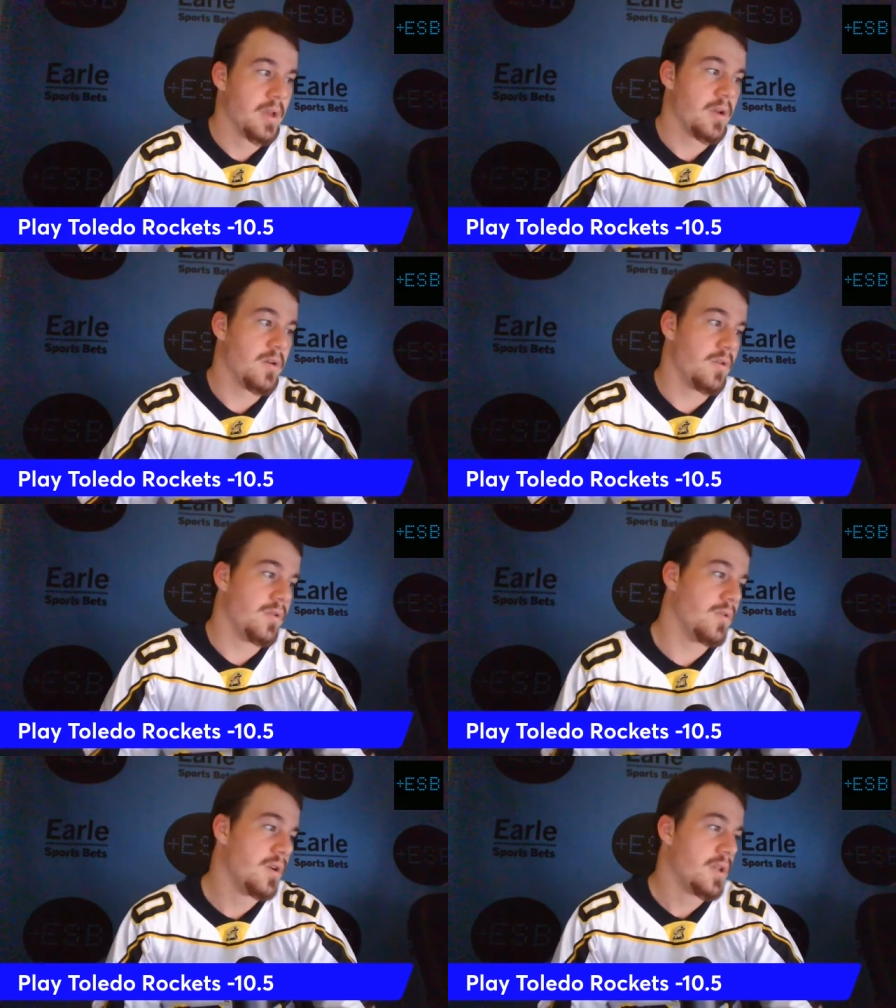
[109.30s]

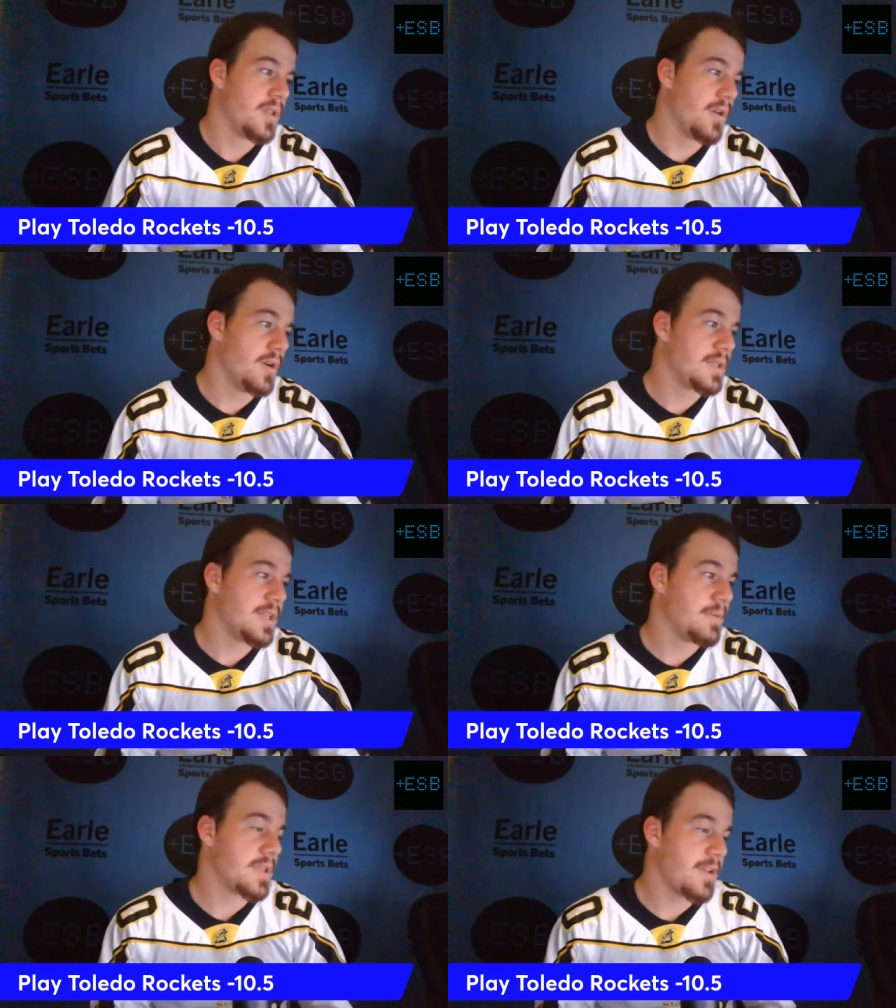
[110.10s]
who, the only
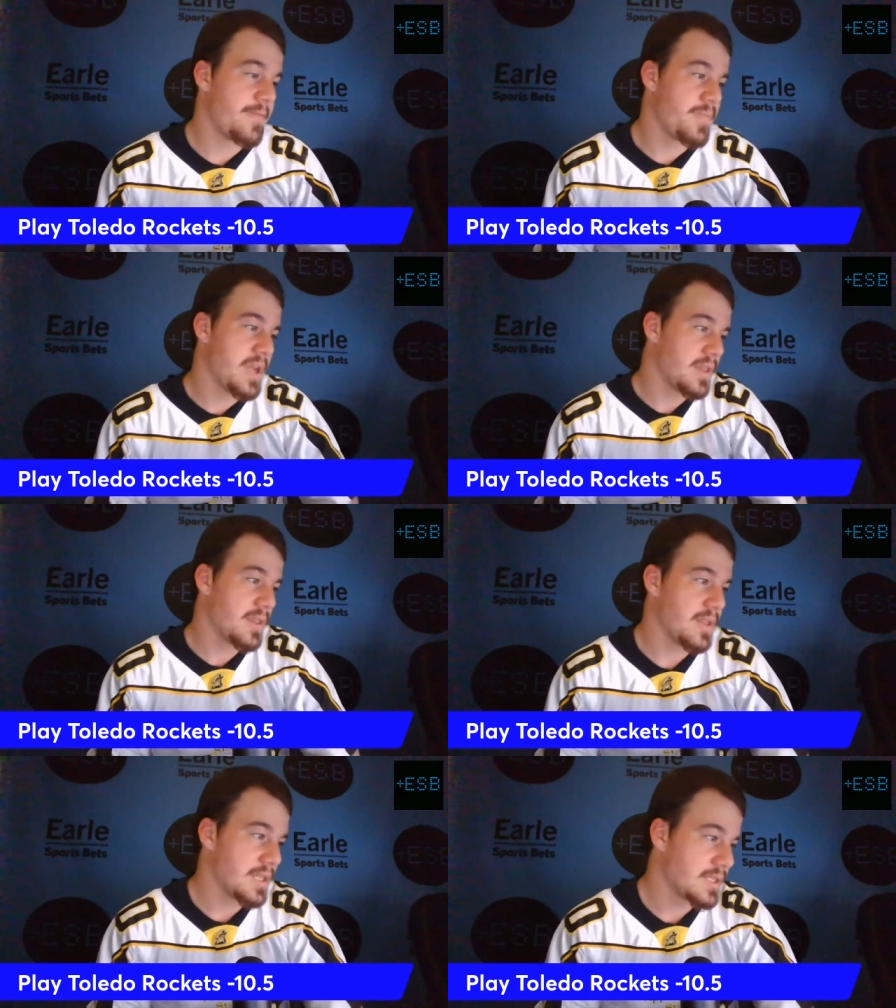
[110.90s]
teams they've
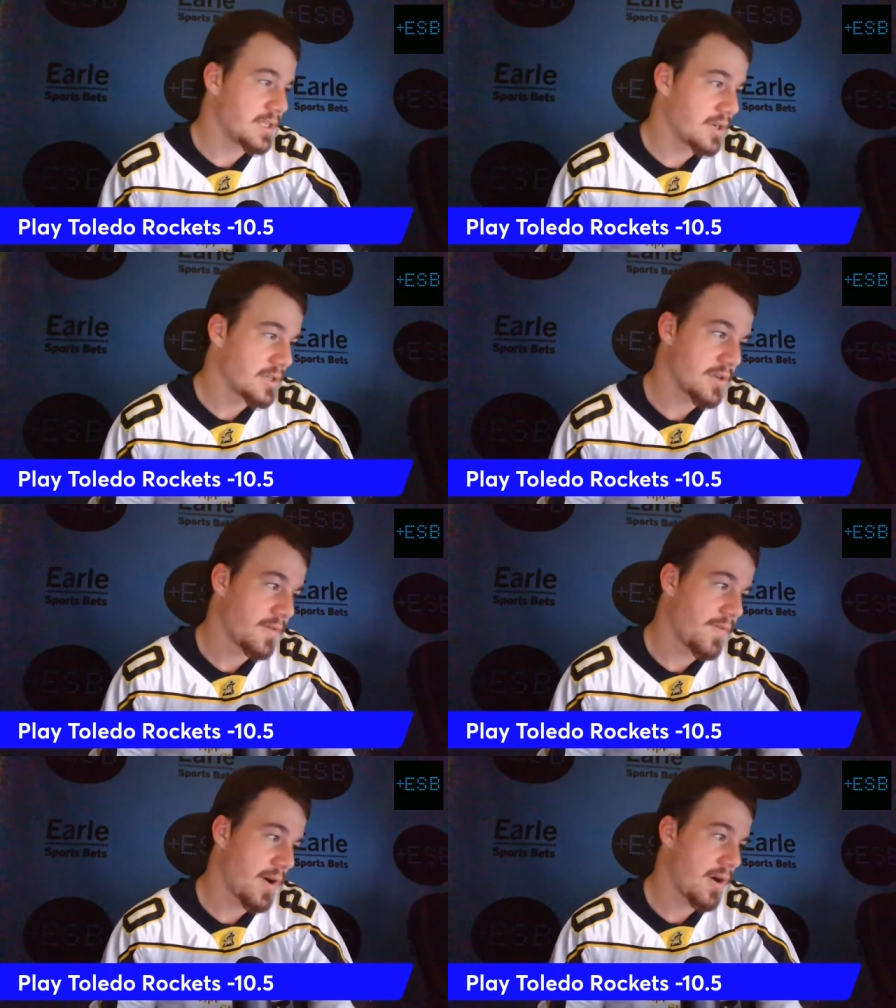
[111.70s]
beaten this year so
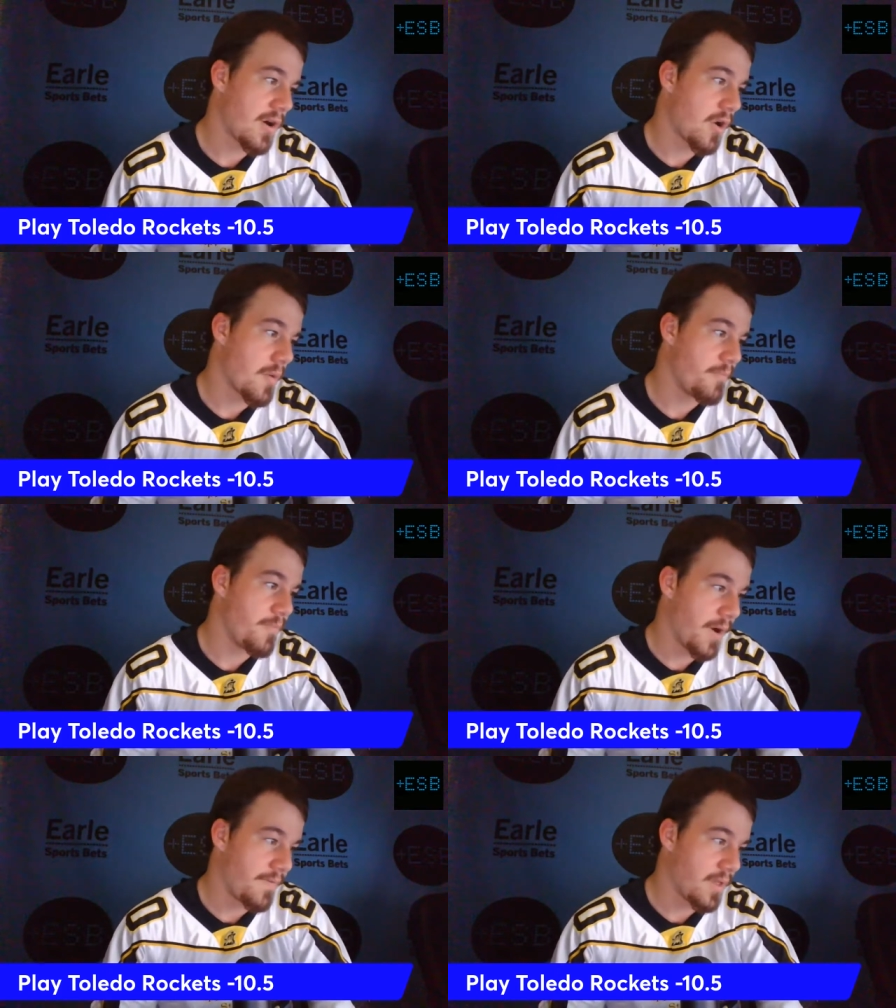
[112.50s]
far are
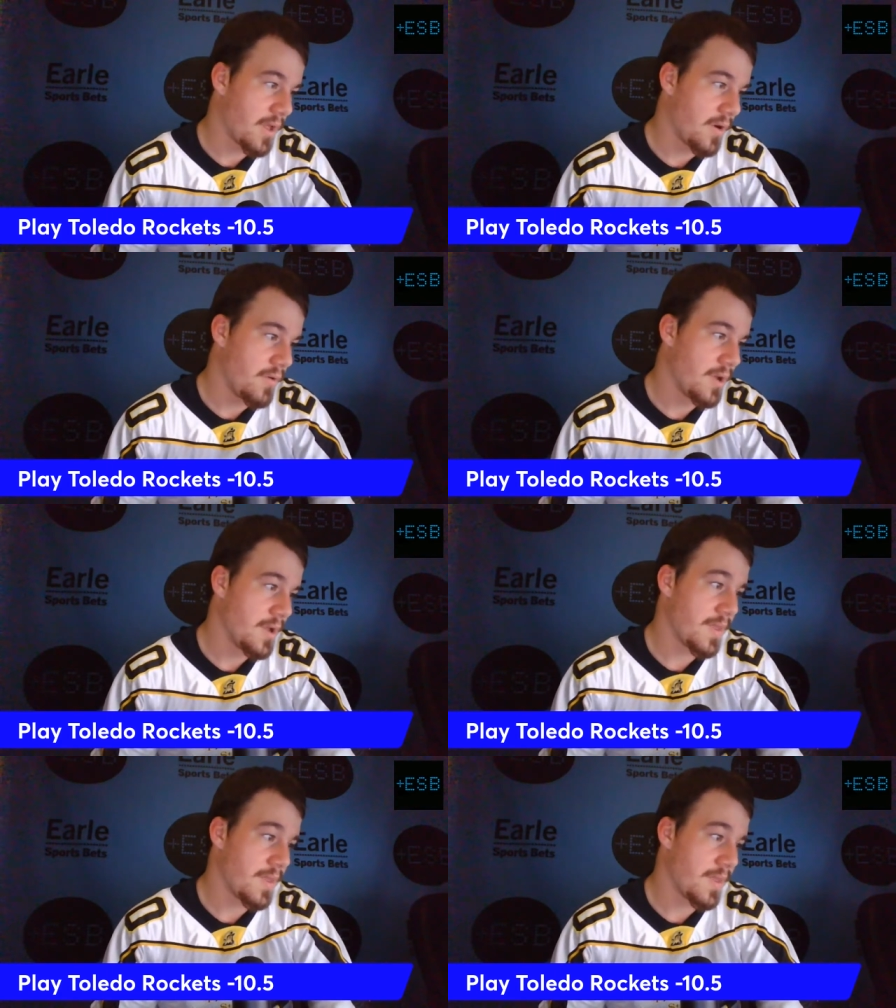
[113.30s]
Buffalo.